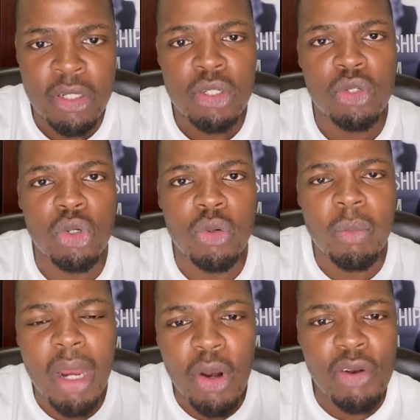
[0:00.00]
So
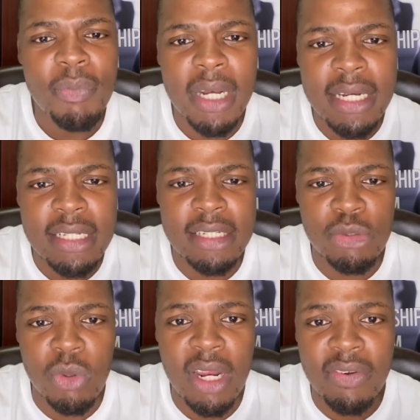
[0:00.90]
a lot of millennials as
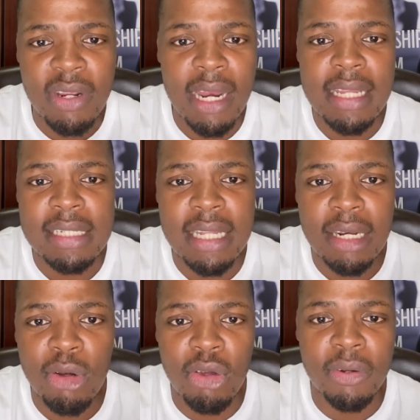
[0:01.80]
well are realizing
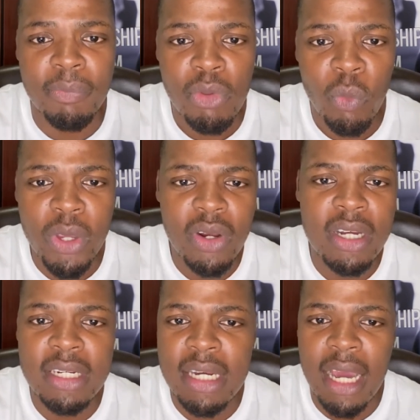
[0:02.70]
that, look, we're going
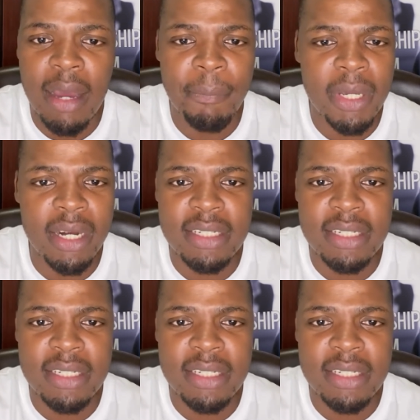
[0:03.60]
to need bigger